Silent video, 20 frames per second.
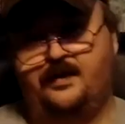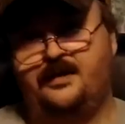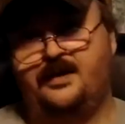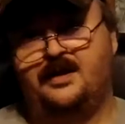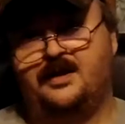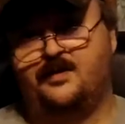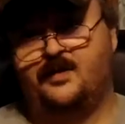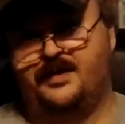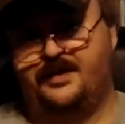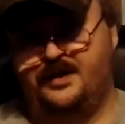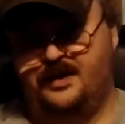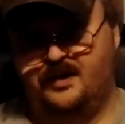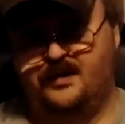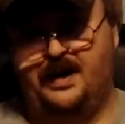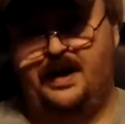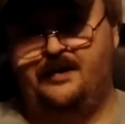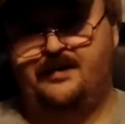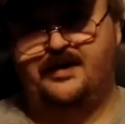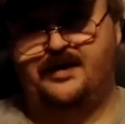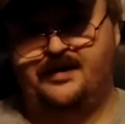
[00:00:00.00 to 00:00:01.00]
this with your
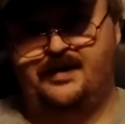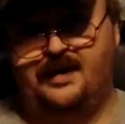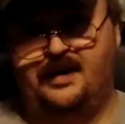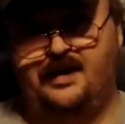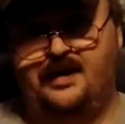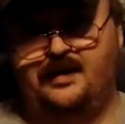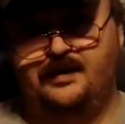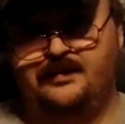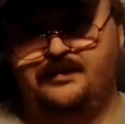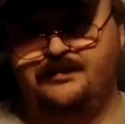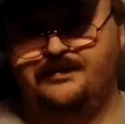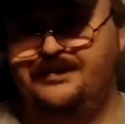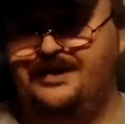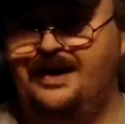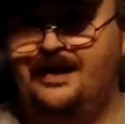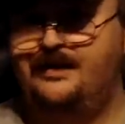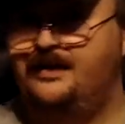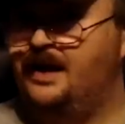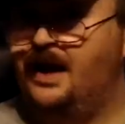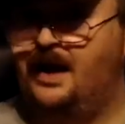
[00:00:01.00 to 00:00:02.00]
rabbit or not,
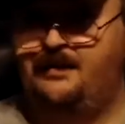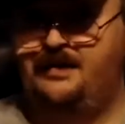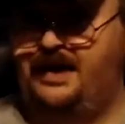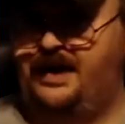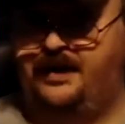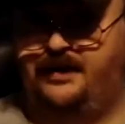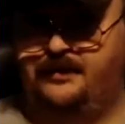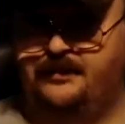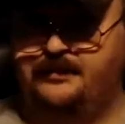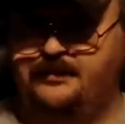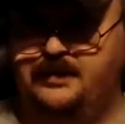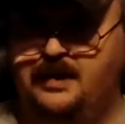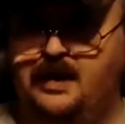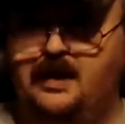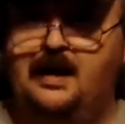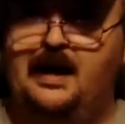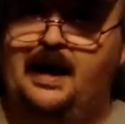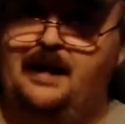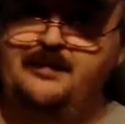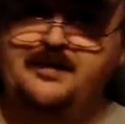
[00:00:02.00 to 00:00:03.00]
not me.
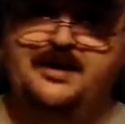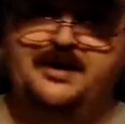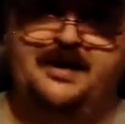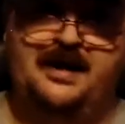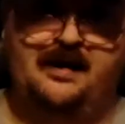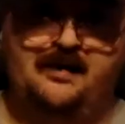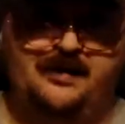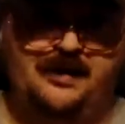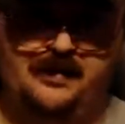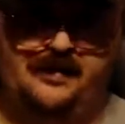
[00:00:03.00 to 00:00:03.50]
I'm just telling you,